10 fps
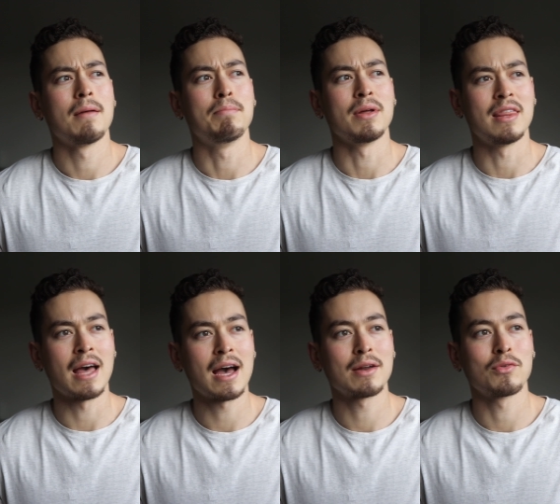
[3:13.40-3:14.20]
But
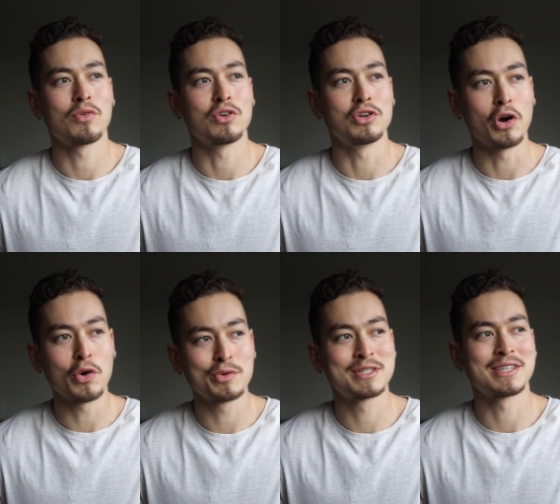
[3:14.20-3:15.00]
that
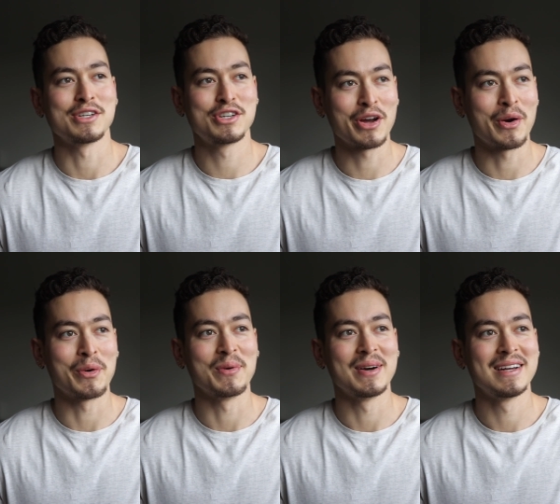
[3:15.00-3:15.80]
goes to
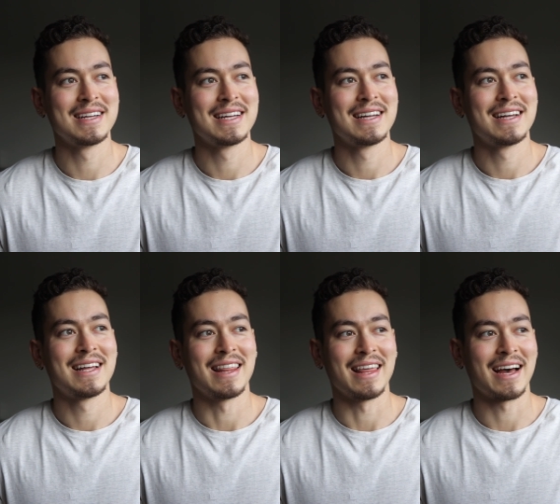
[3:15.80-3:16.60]
show
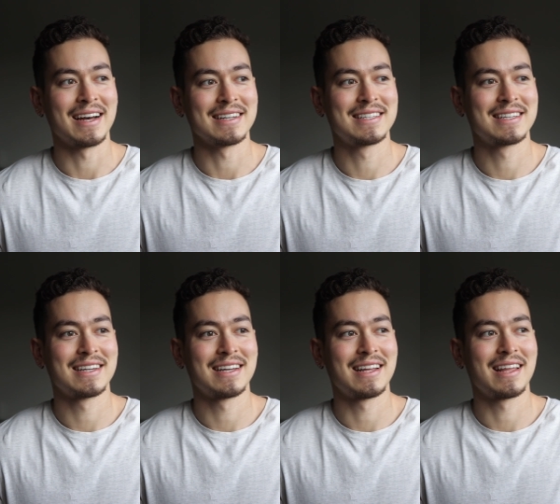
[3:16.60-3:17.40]
that
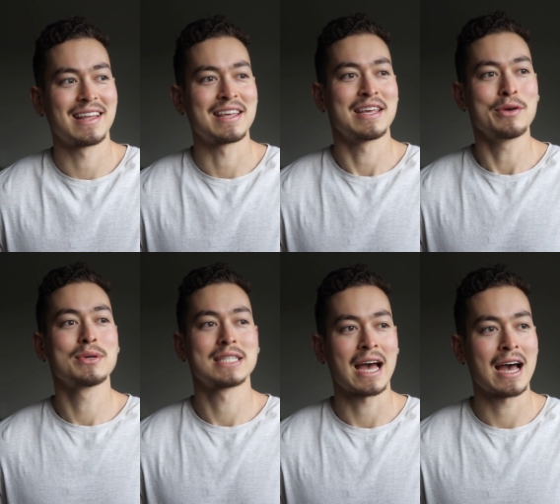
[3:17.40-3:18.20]
he
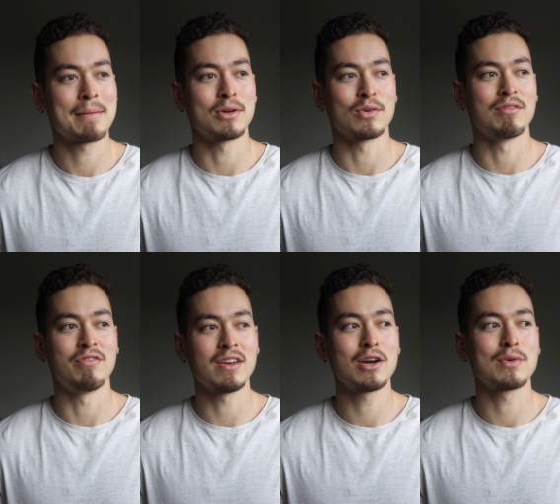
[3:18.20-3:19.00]
was happy or the
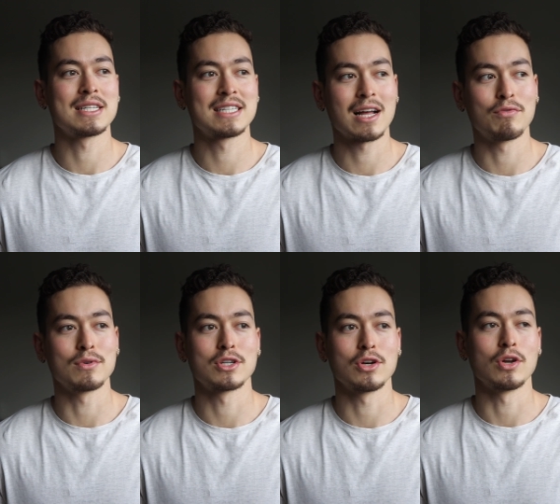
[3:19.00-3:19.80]
video itself
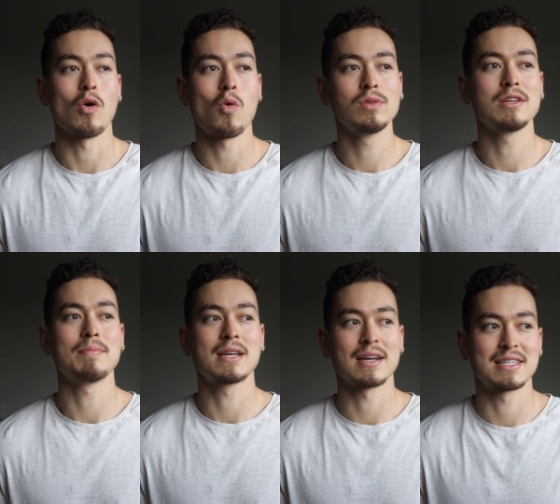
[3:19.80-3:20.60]
was good only
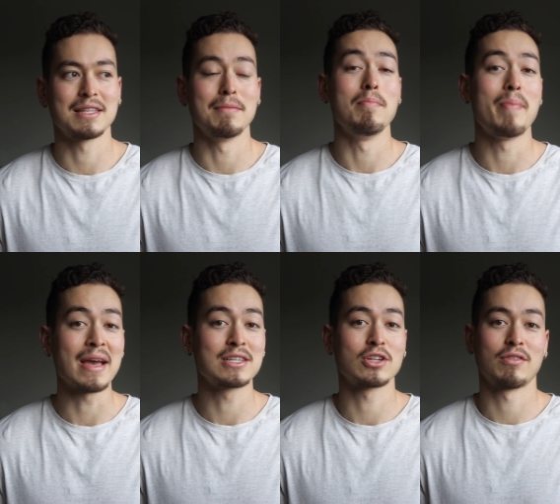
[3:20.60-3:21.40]
because the
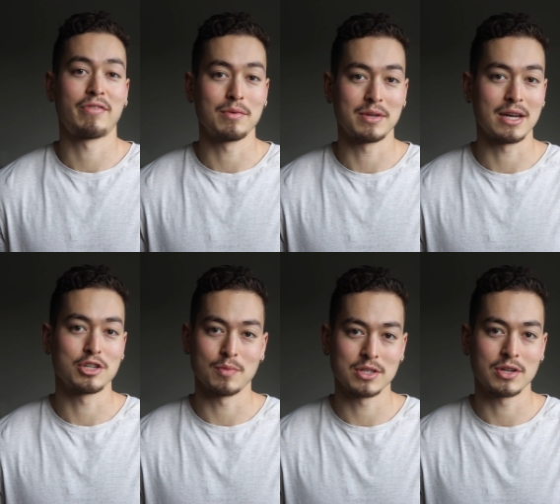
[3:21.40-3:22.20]
base of the
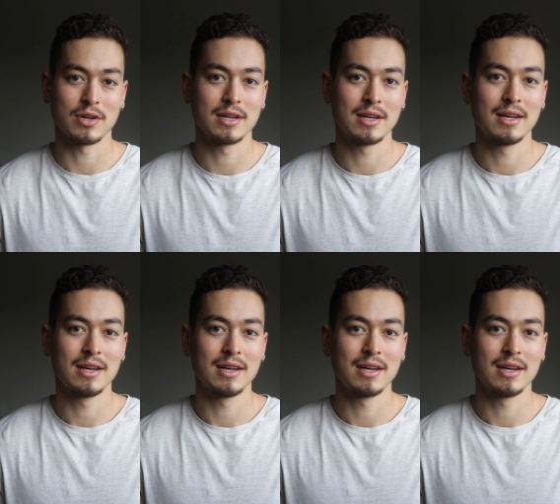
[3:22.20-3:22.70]
foundation was good,